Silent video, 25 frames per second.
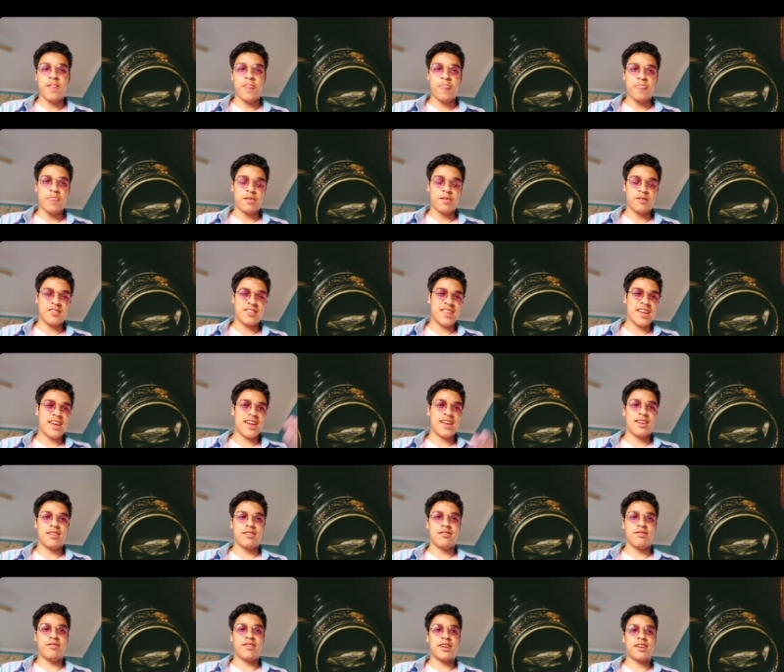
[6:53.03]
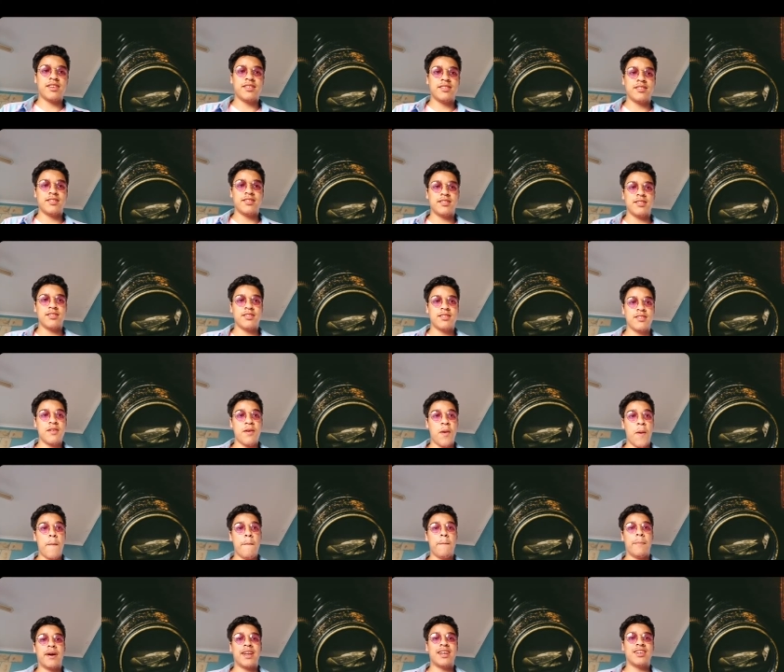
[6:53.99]
standard faces.
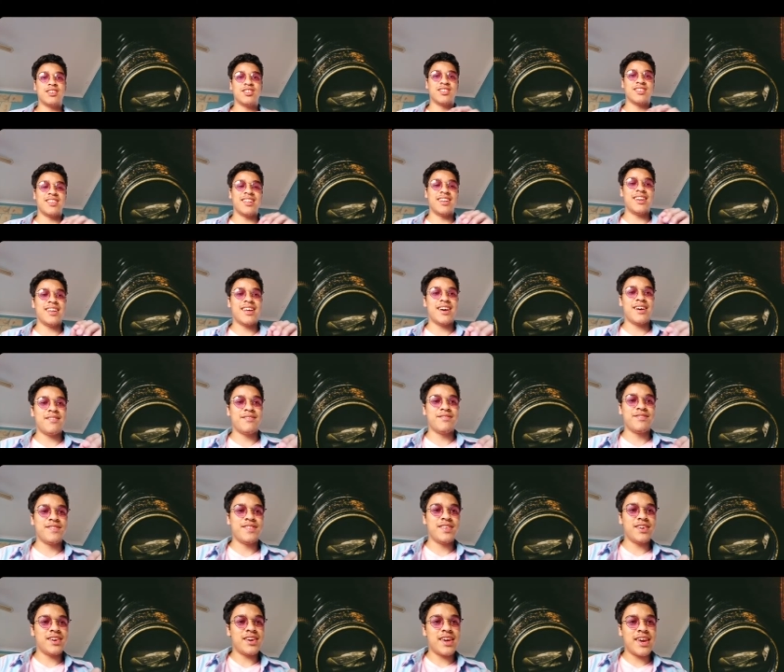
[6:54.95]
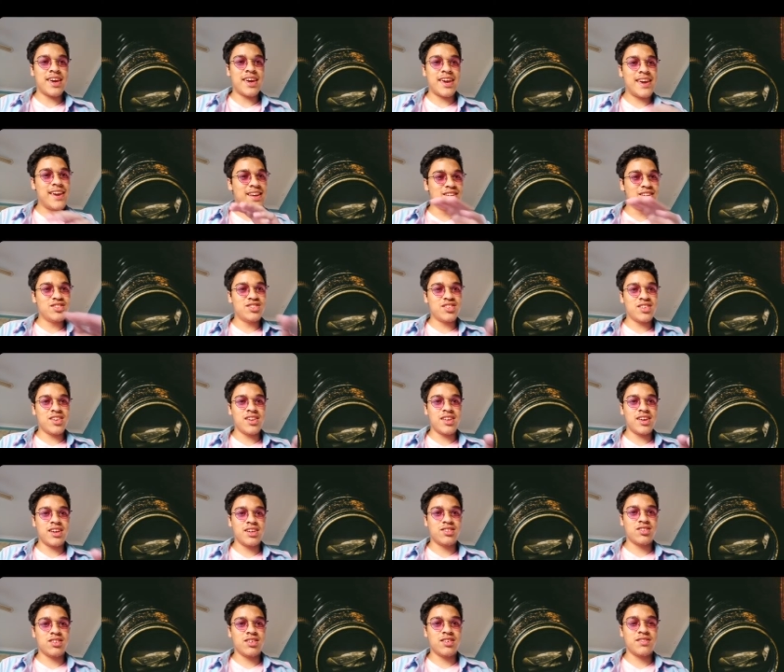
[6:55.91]
But I just love the aged
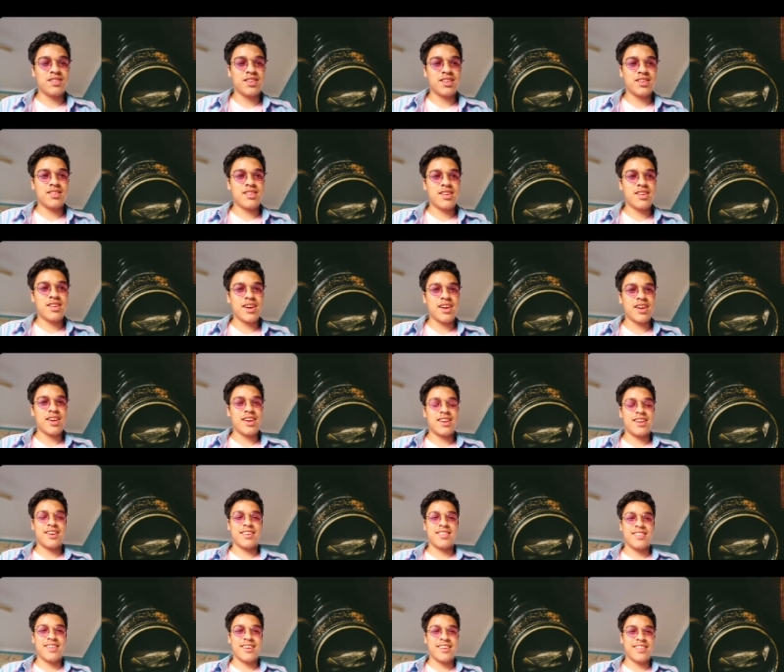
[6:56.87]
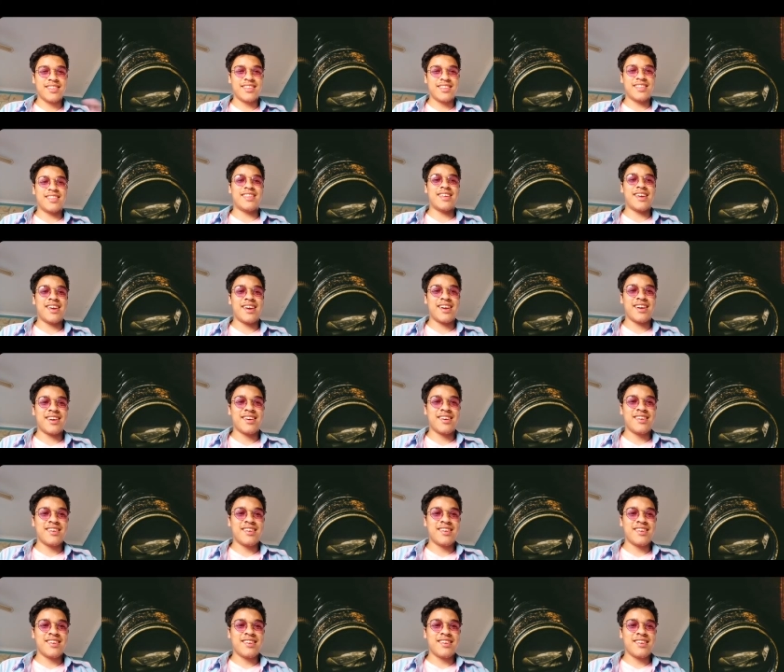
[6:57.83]
nature of this deck, and I think the deck
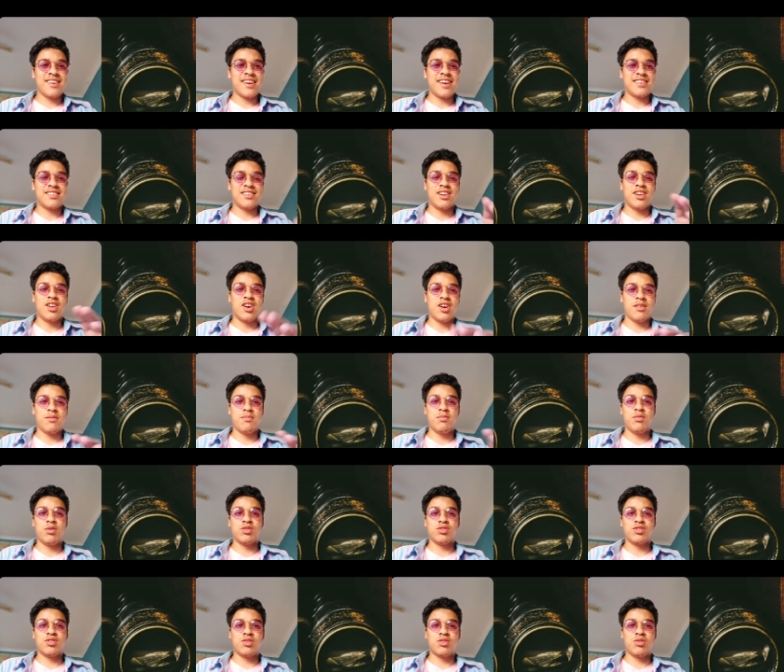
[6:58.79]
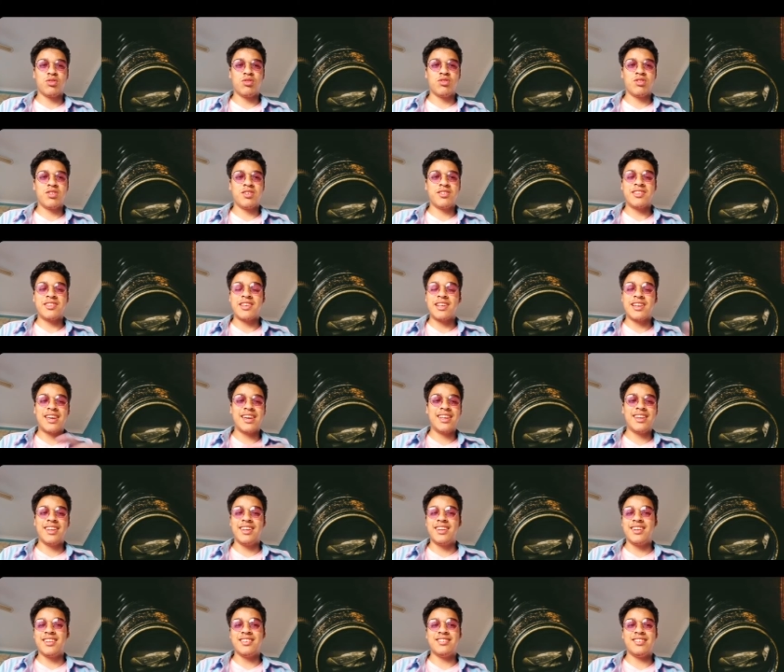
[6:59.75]
has a lot more stories than
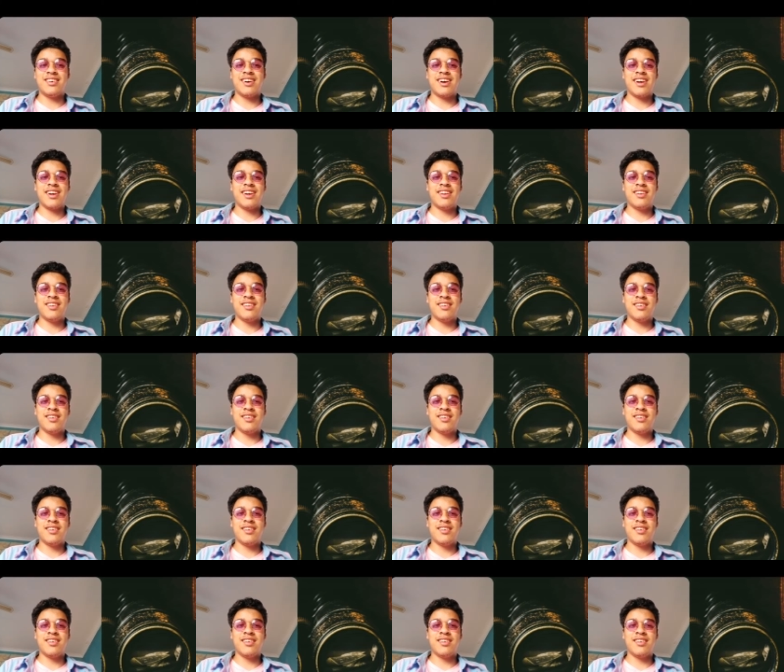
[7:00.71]
any design